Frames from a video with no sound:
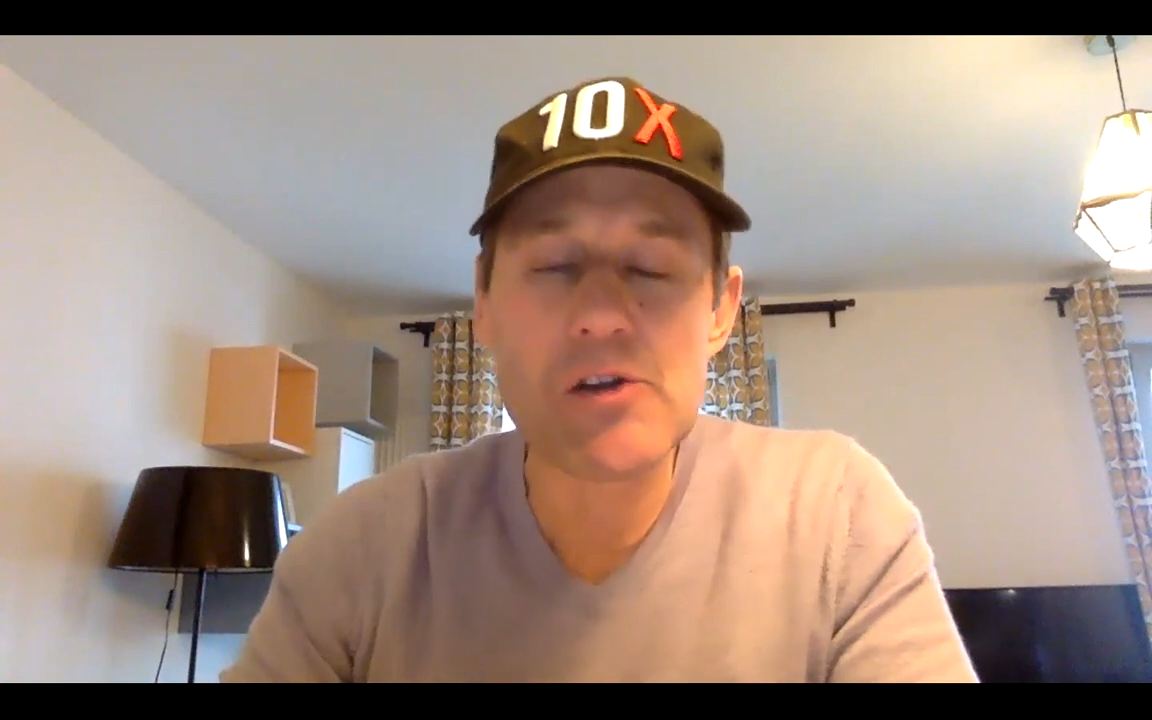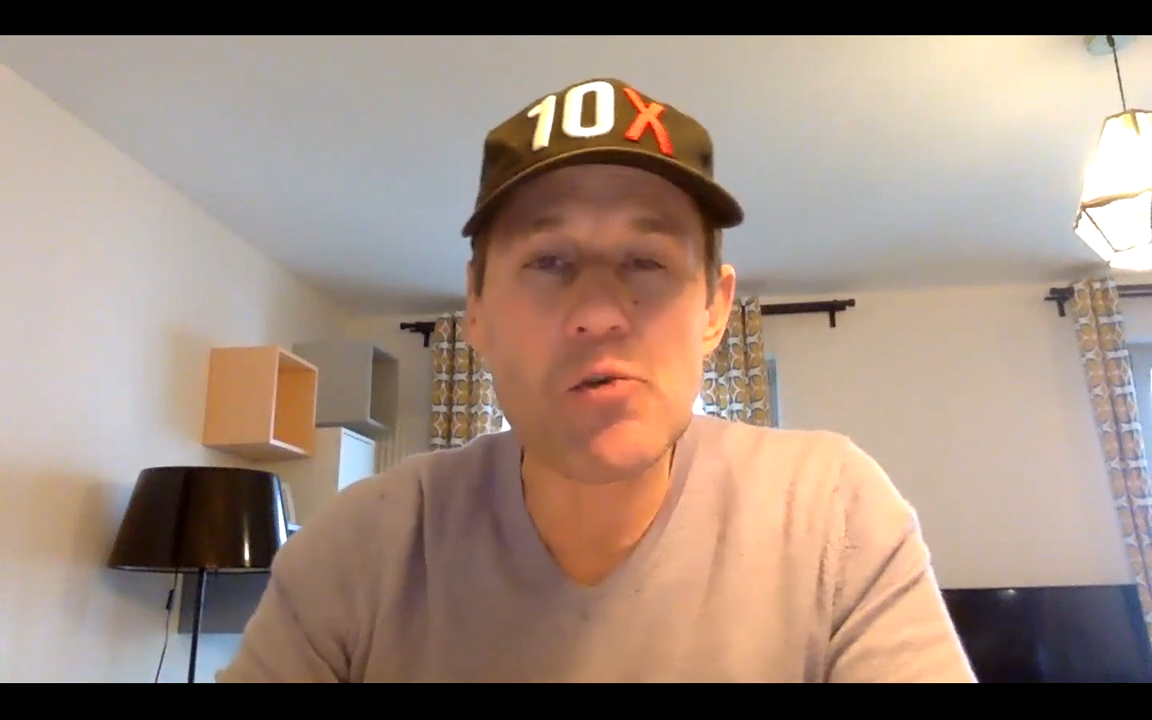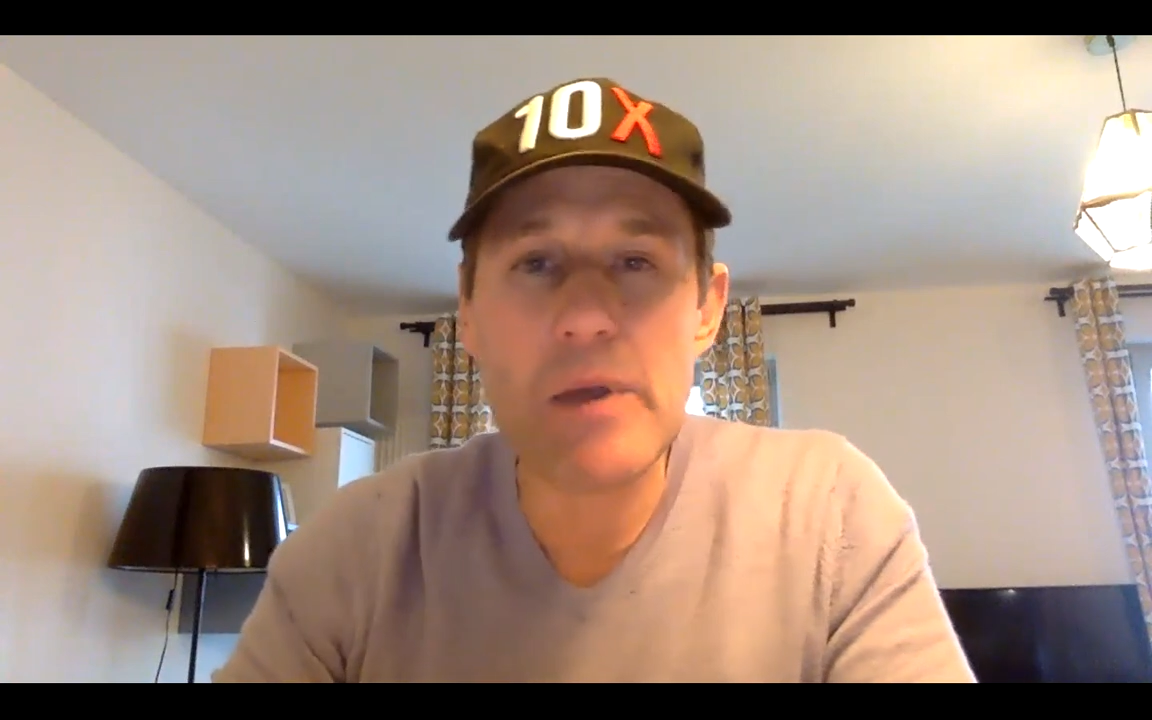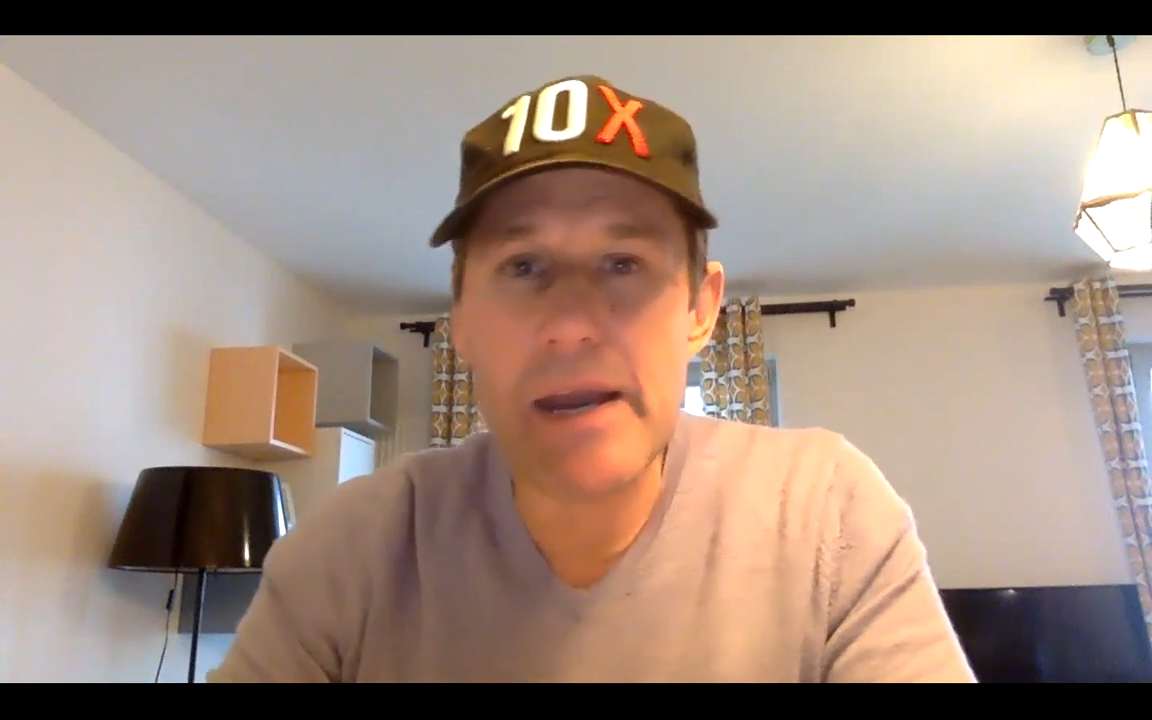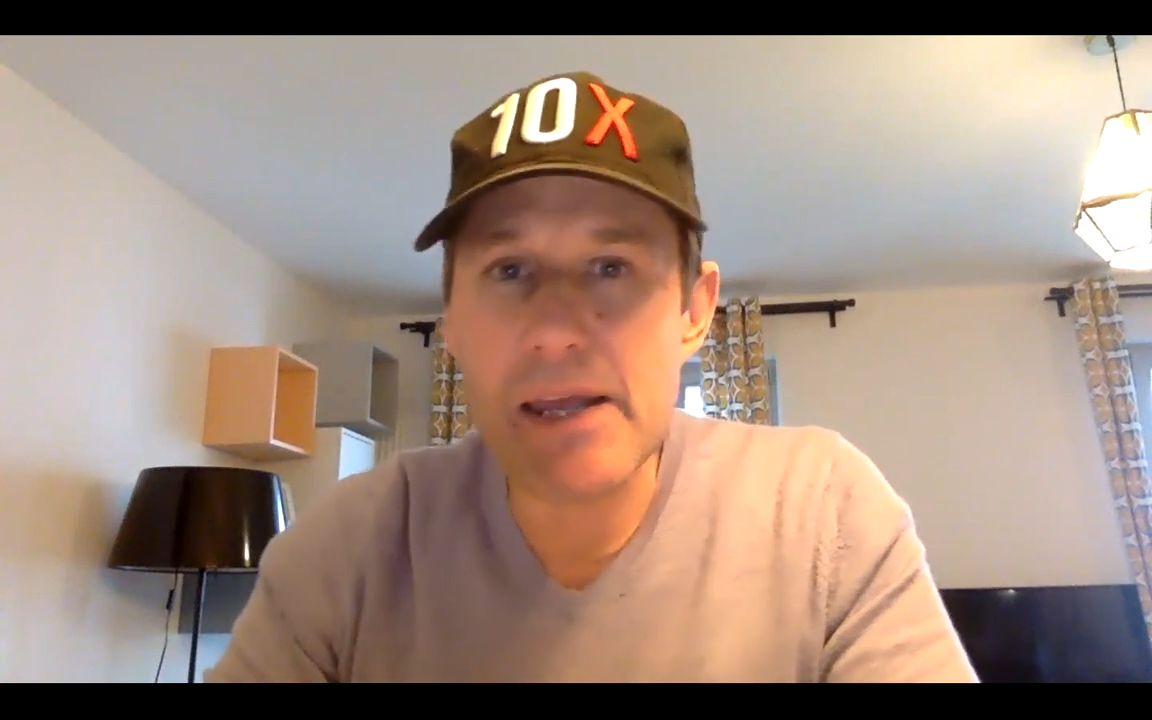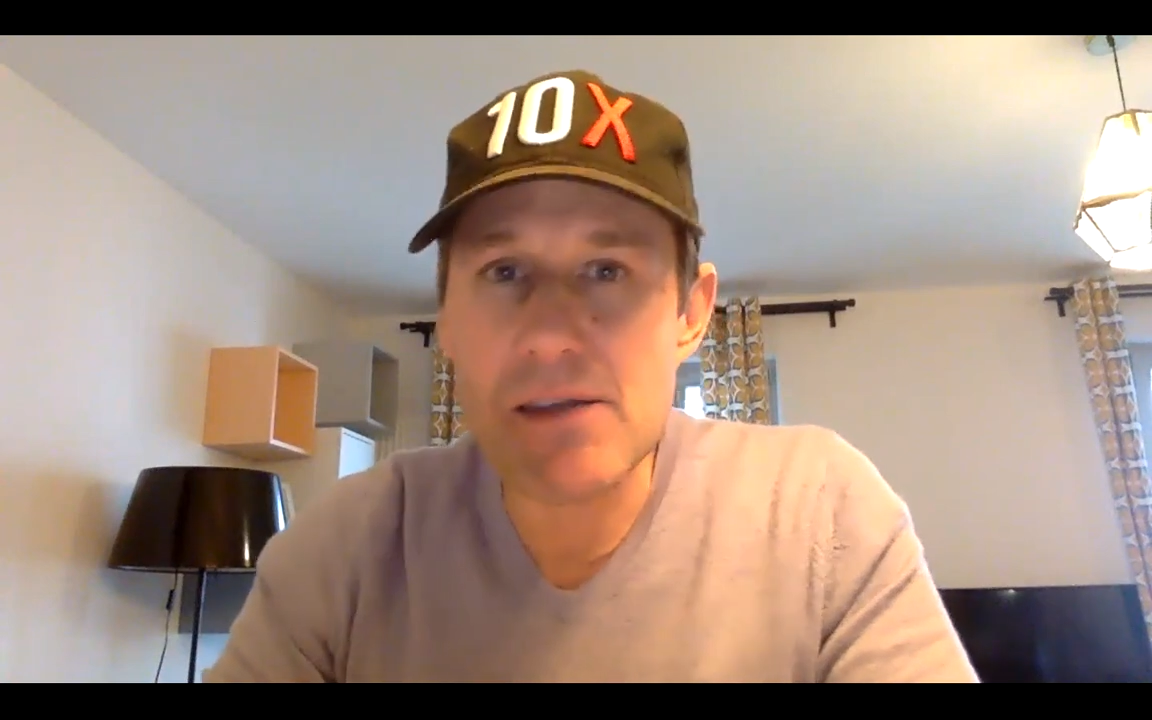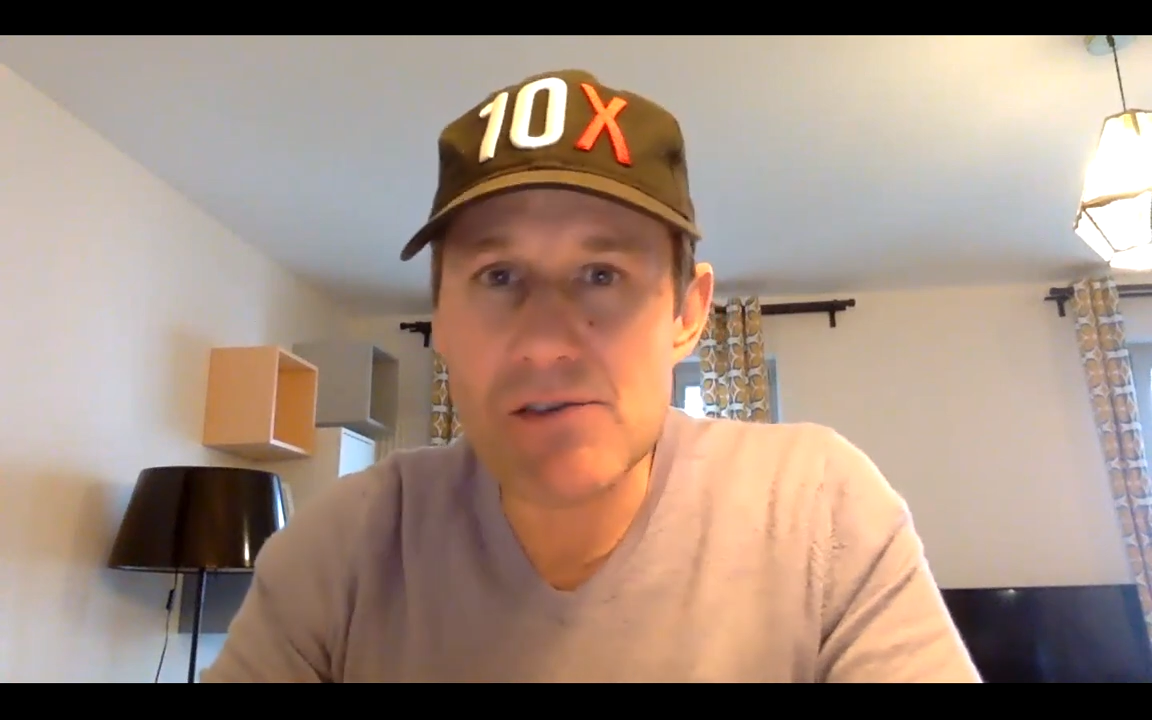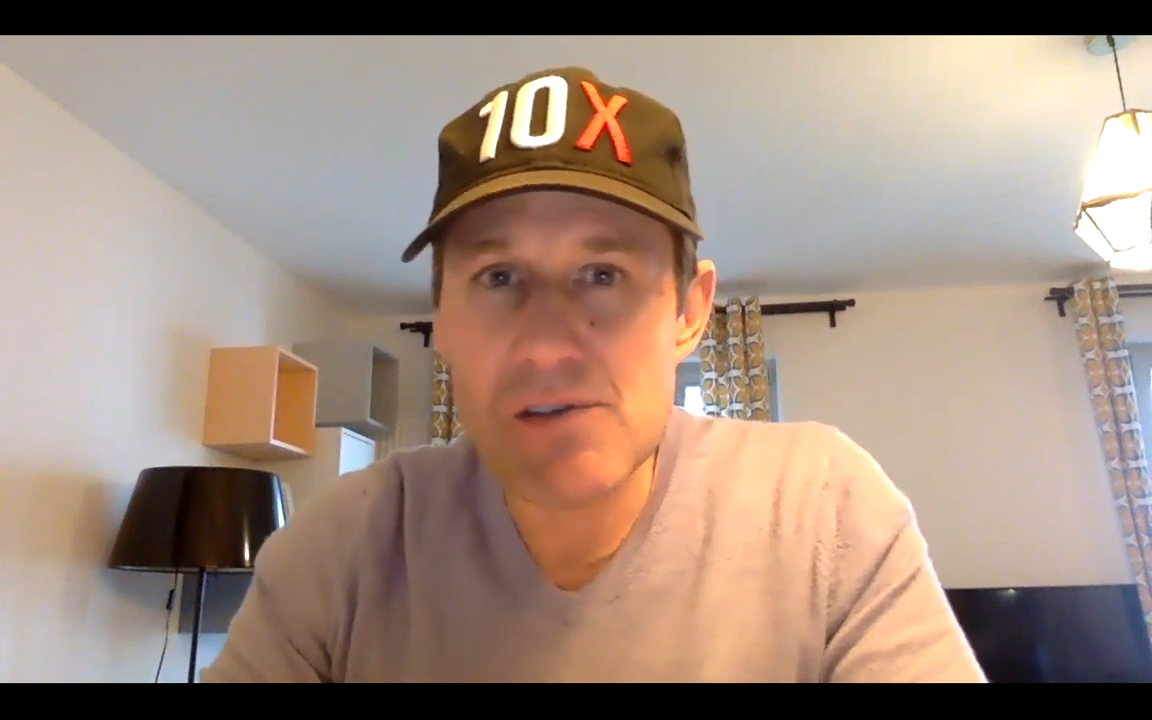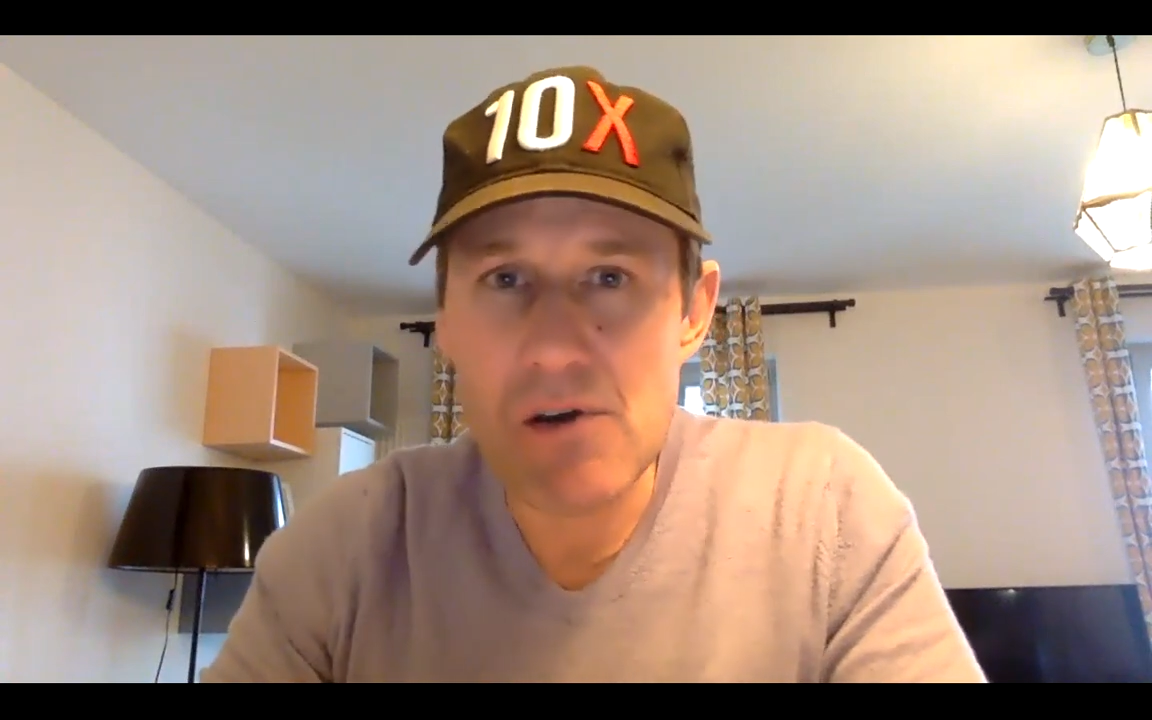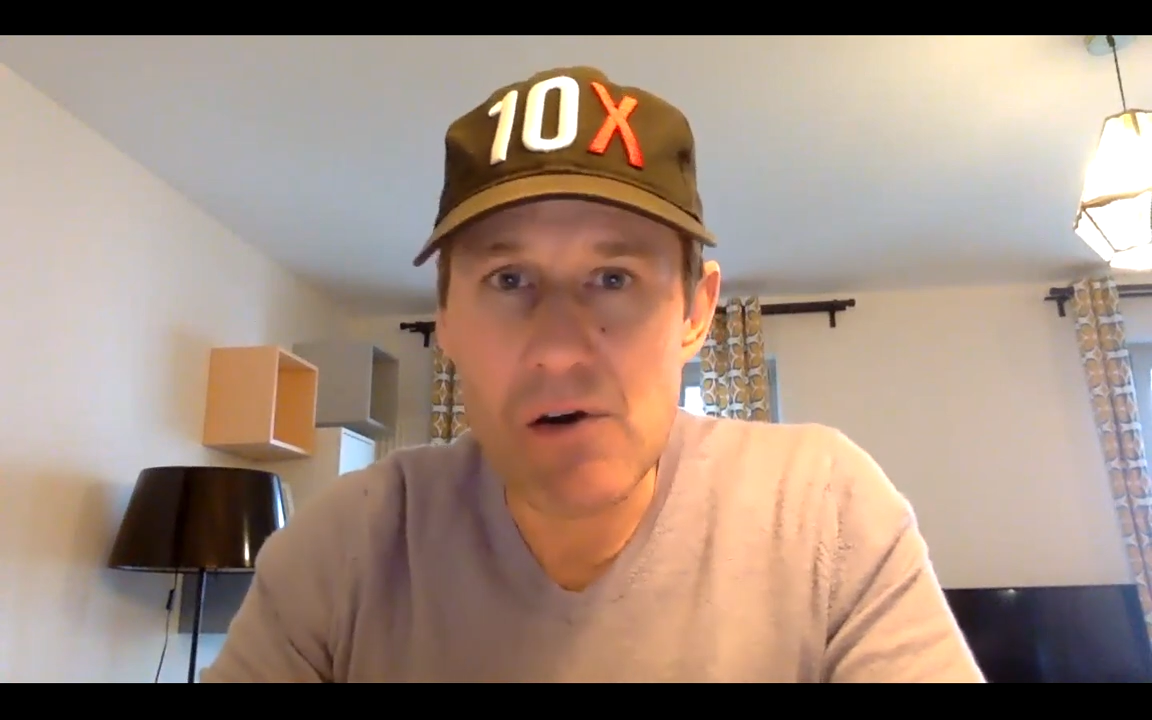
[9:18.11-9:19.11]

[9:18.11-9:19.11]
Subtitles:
at the ratings.